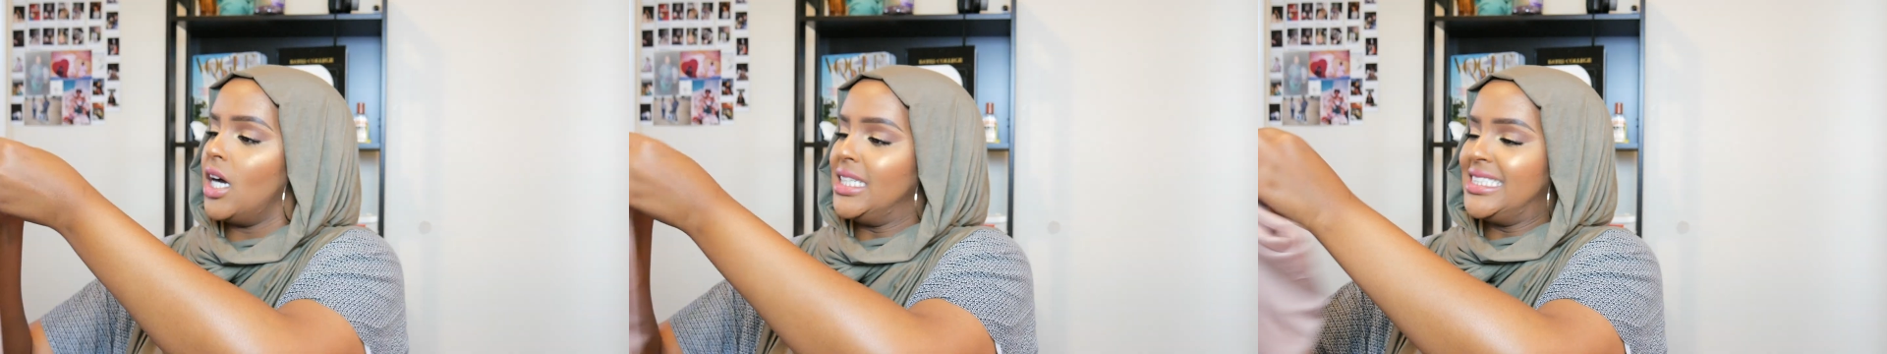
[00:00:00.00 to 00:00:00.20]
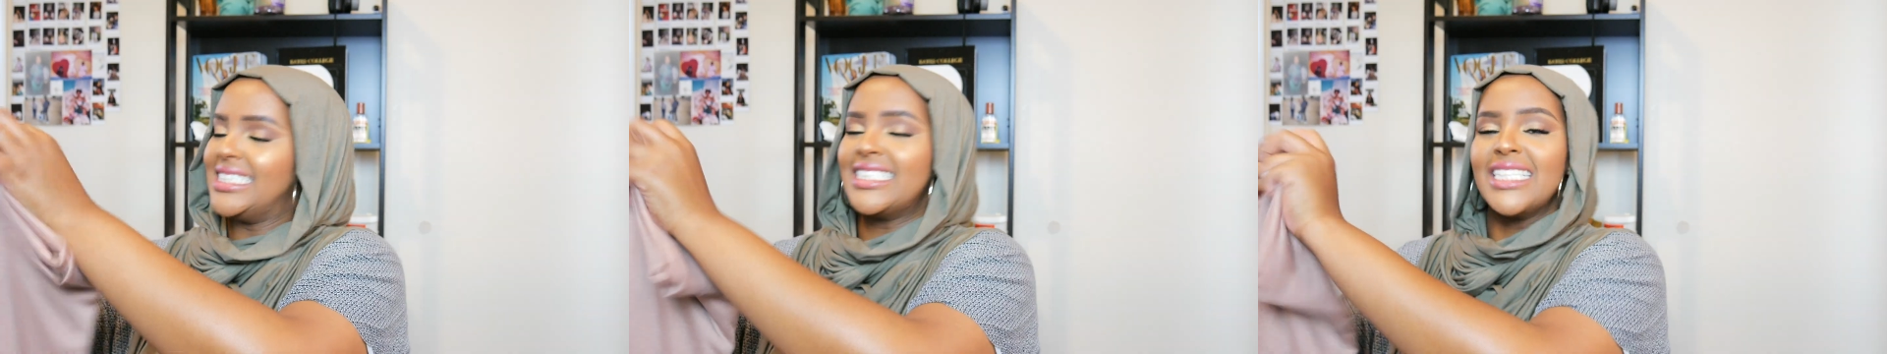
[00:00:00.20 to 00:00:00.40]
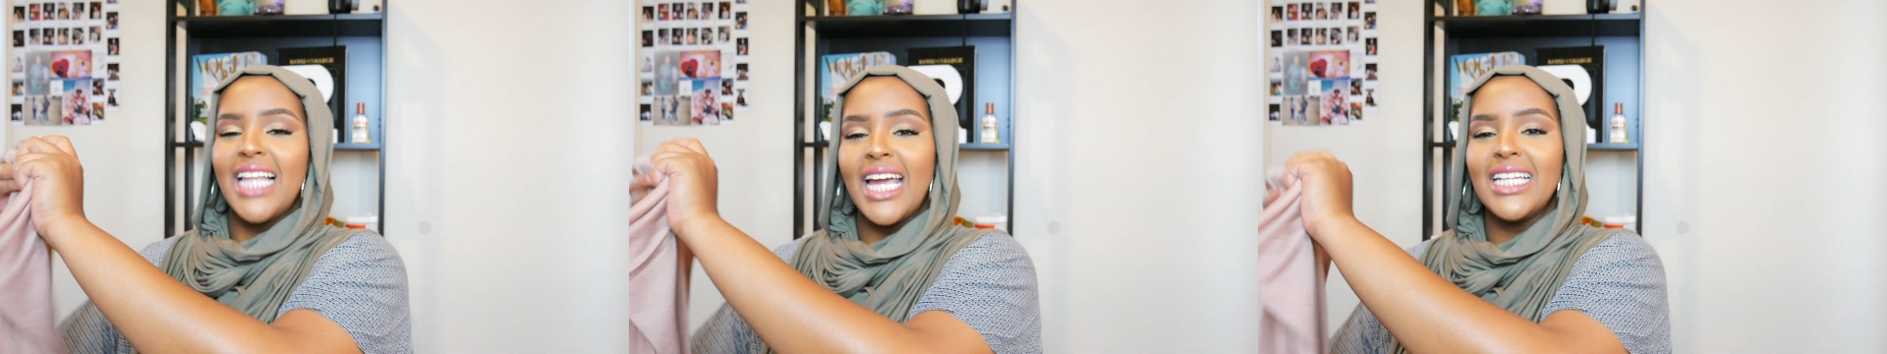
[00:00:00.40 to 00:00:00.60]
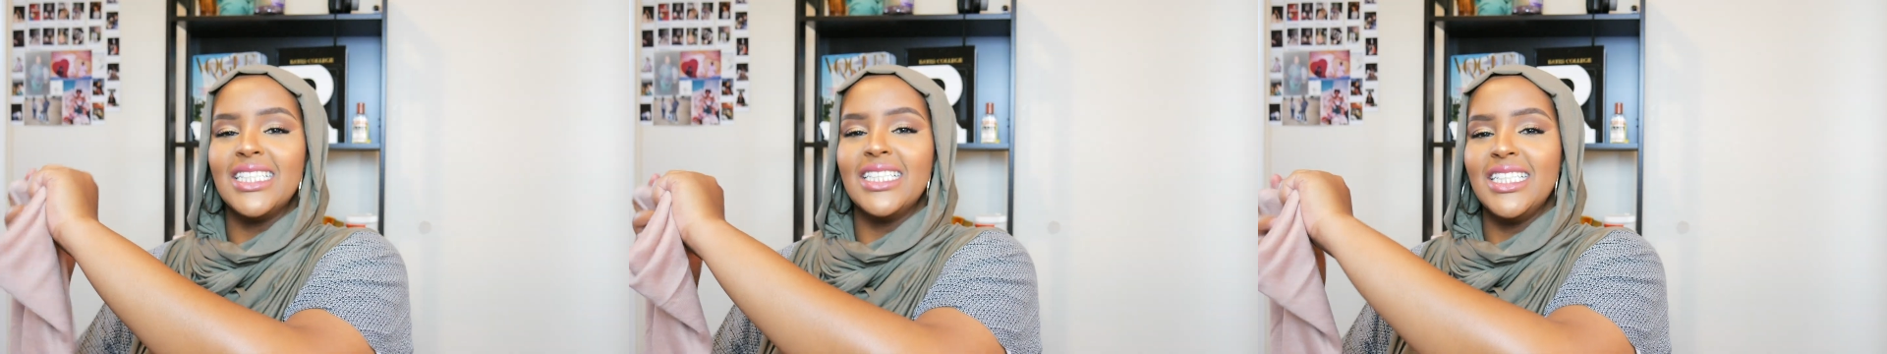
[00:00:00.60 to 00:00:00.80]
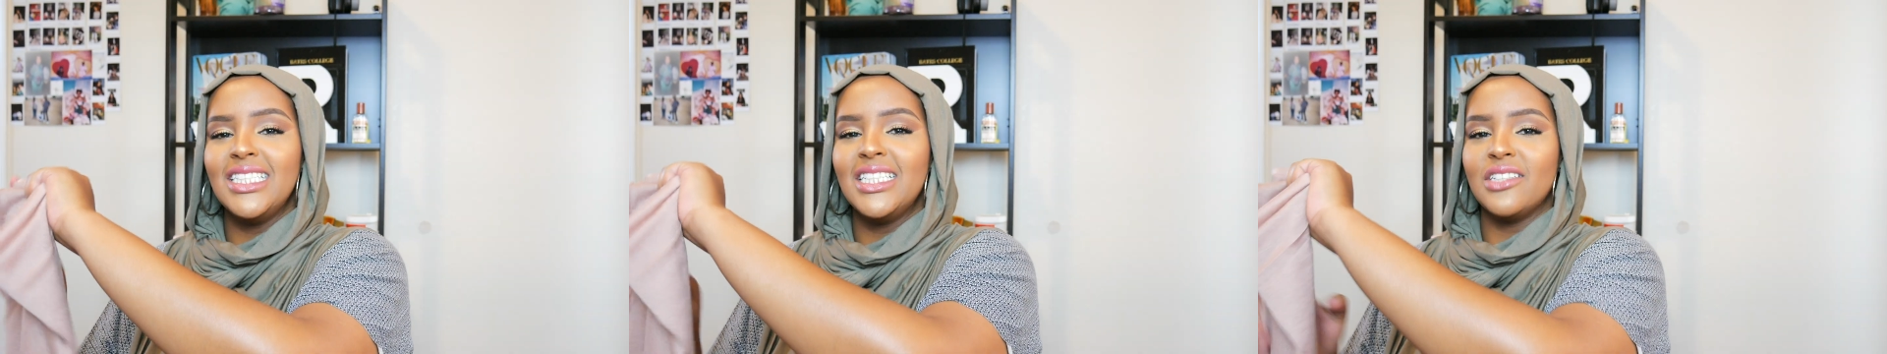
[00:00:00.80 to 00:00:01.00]
a
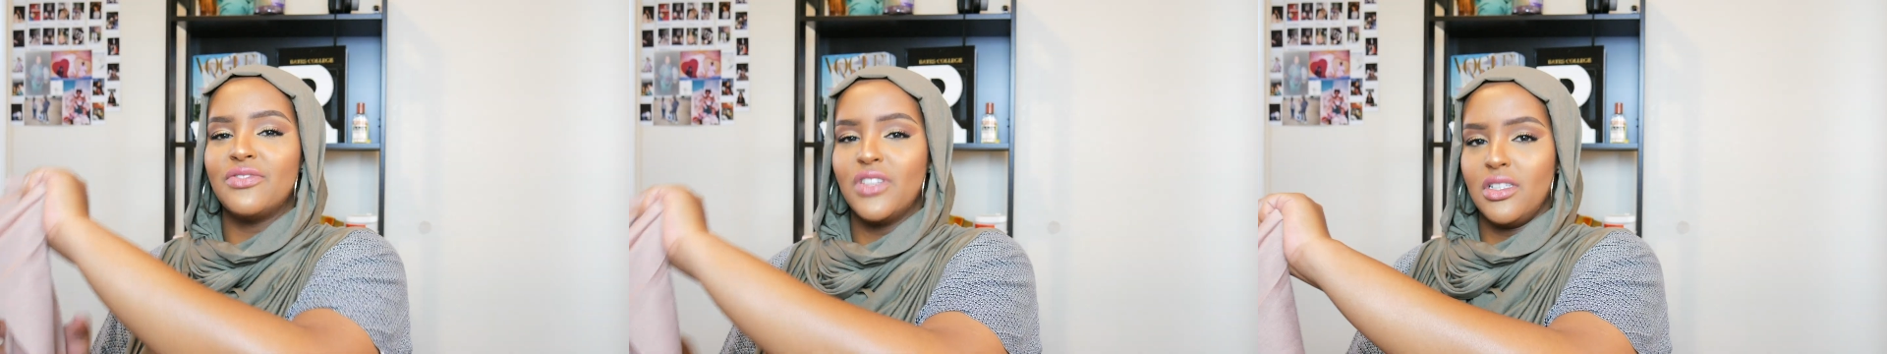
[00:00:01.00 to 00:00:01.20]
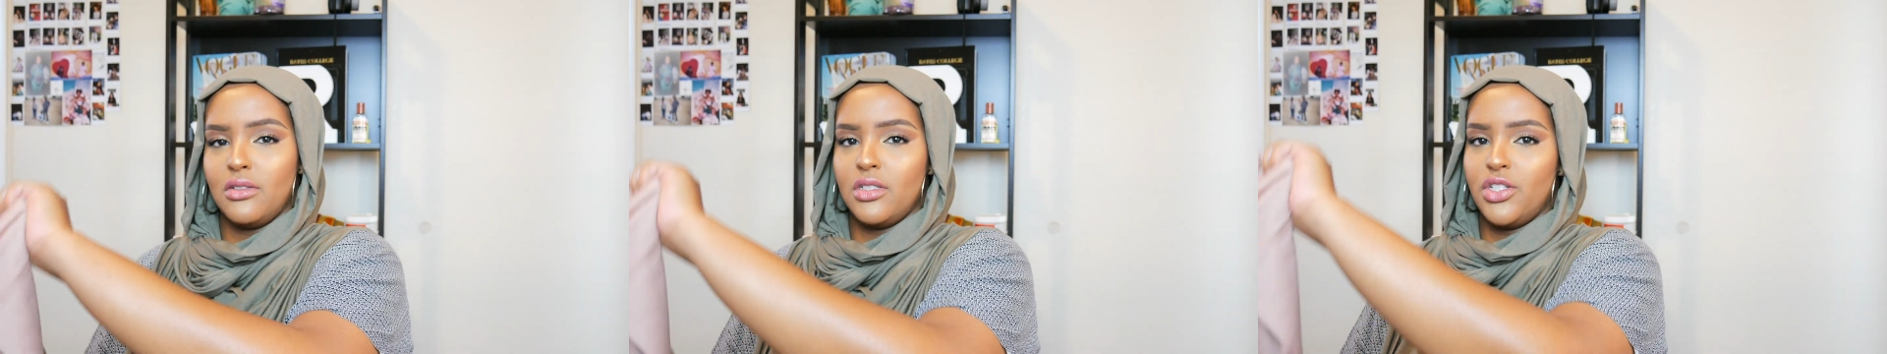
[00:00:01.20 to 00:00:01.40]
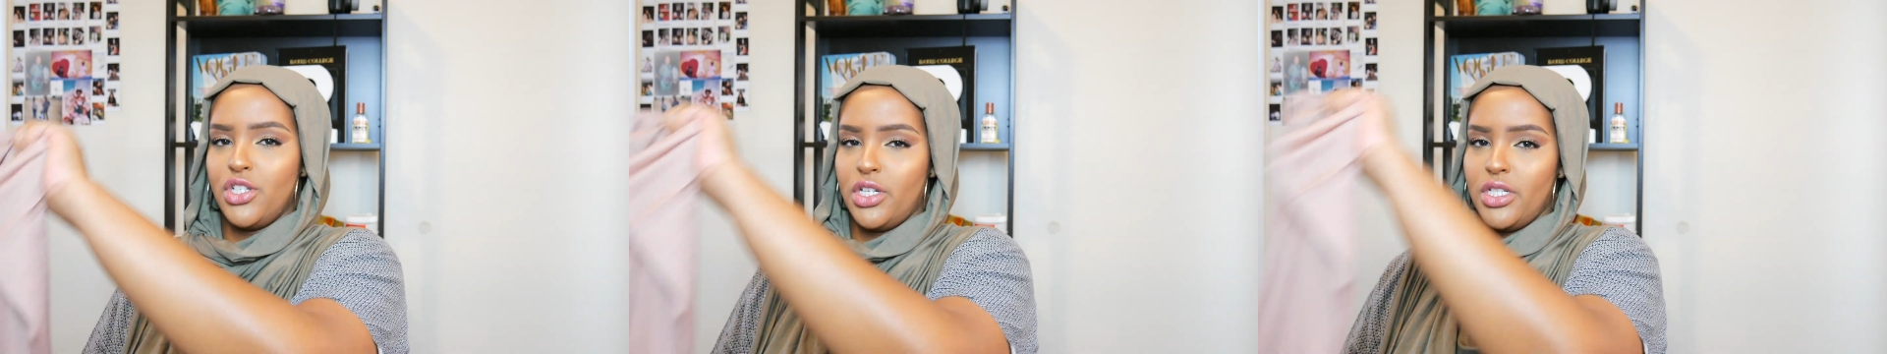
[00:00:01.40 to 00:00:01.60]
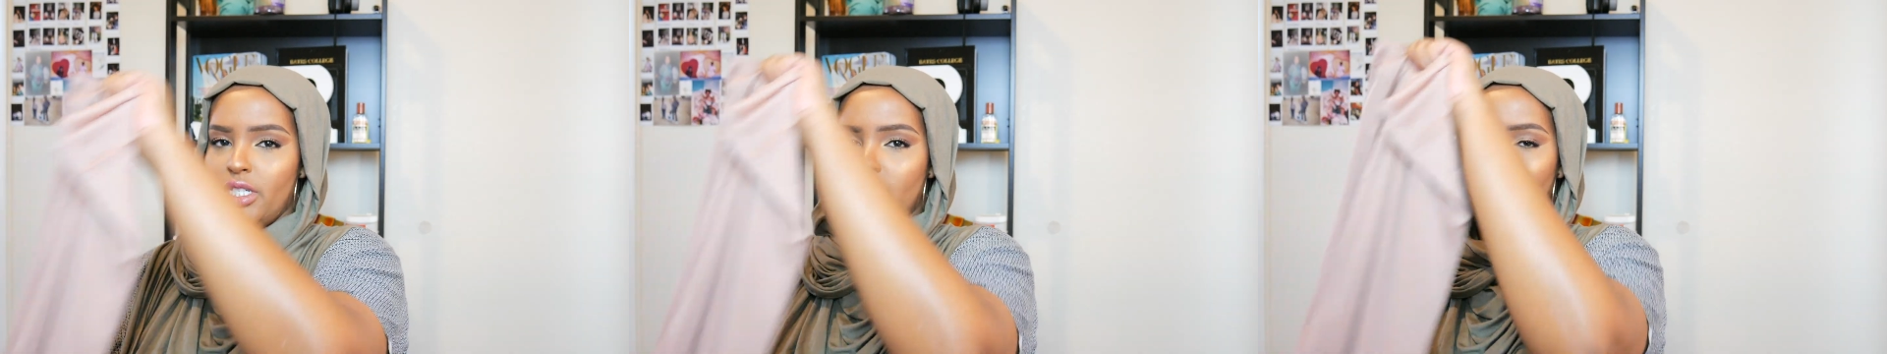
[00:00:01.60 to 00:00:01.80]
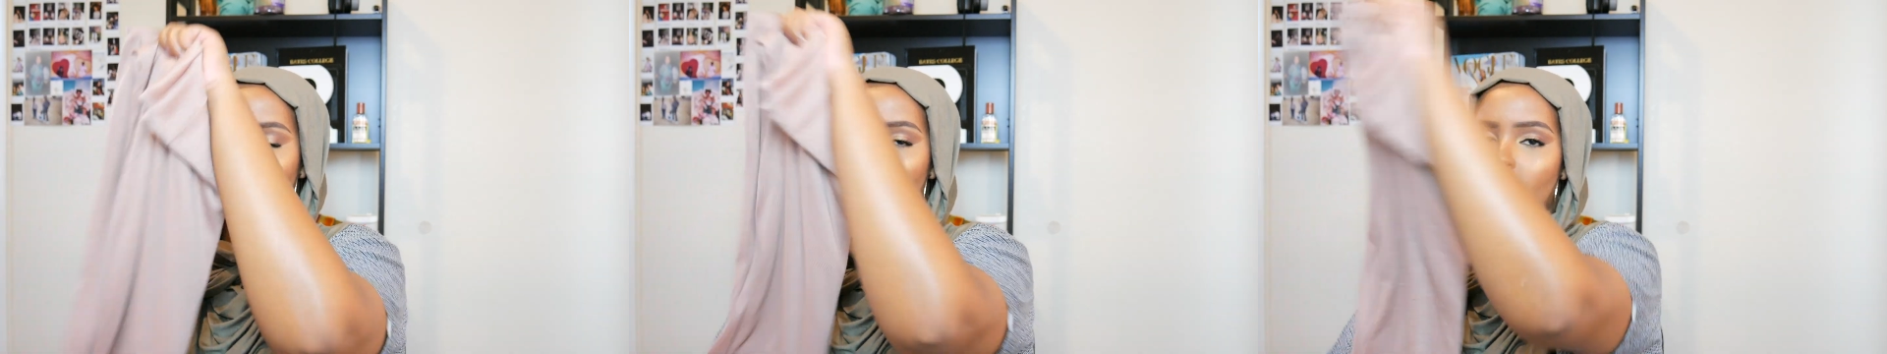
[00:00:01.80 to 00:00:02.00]
slightly different jersey.